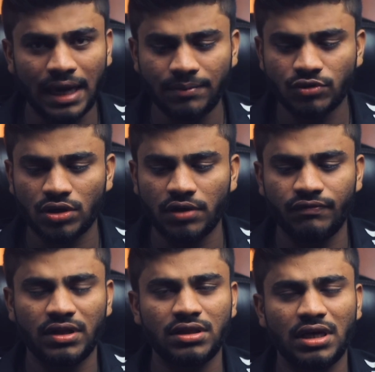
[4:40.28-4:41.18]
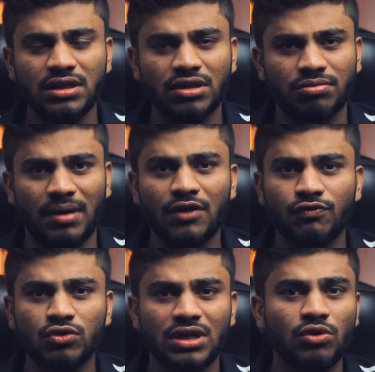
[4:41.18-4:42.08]
games in this
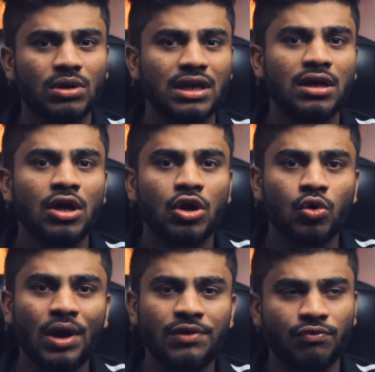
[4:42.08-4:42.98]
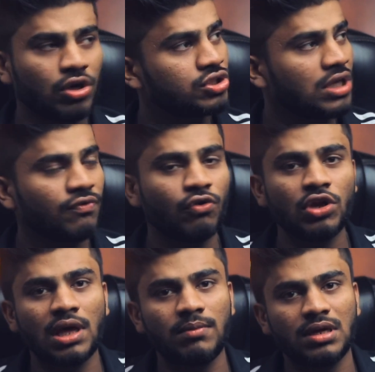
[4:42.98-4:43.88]
smartphone, then you can go and watch the
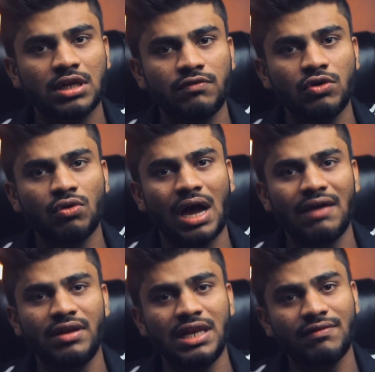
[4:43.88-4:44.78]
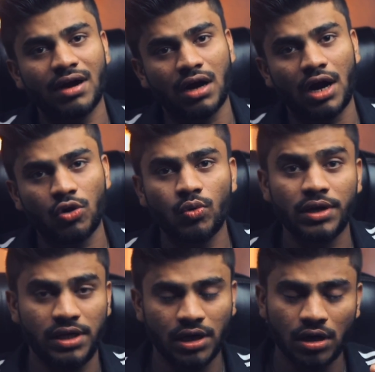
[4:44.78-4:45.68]
full gaming review. I will leave a card over
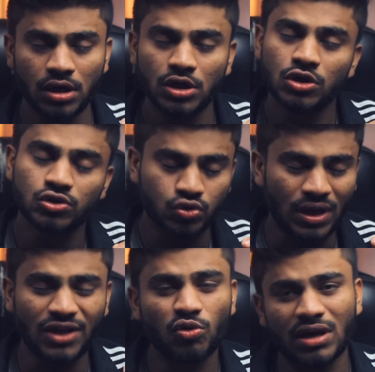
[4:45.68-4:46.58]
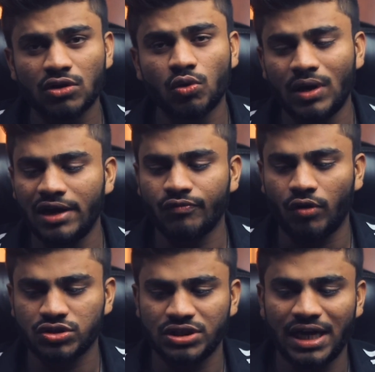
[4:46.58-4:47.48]
here. So yeah, you can go and
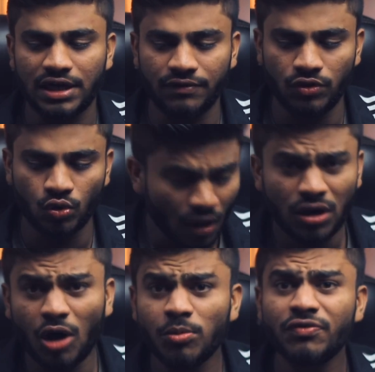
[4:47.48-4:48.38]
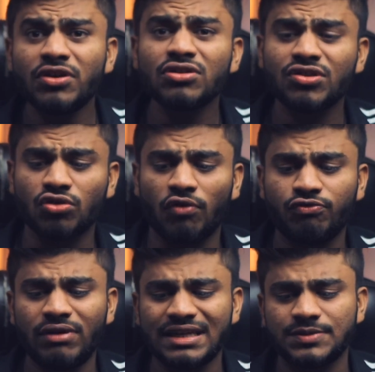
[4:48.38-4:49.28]
watch that review. Now moving to the
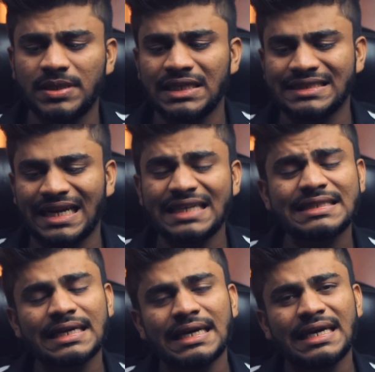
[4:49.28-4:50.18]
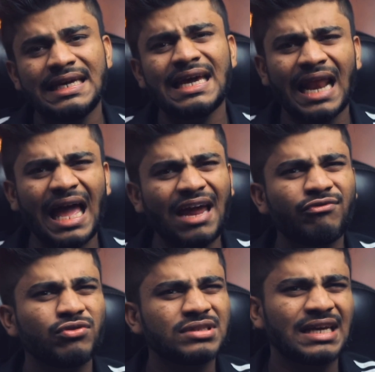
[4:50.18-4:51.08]
software experience, guys. Here I
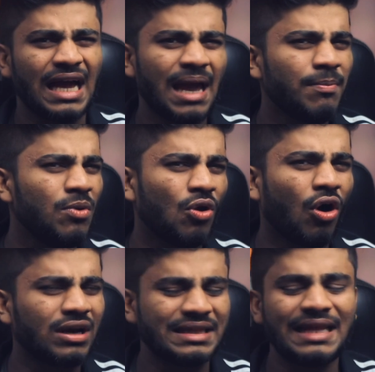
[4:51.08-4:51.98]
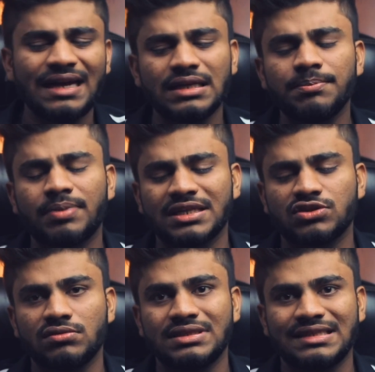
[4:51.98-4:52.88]
have to say I am not that
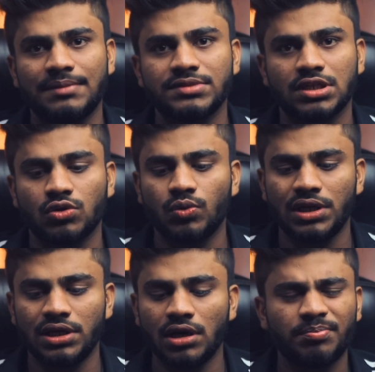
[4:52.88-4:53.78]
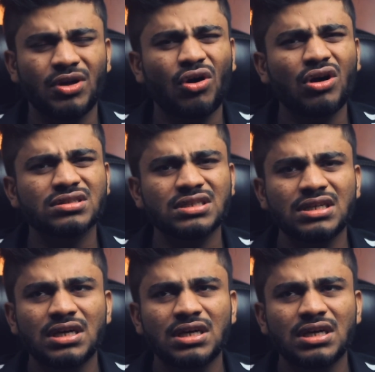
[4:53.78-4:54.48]
impressed with Samsung over here, because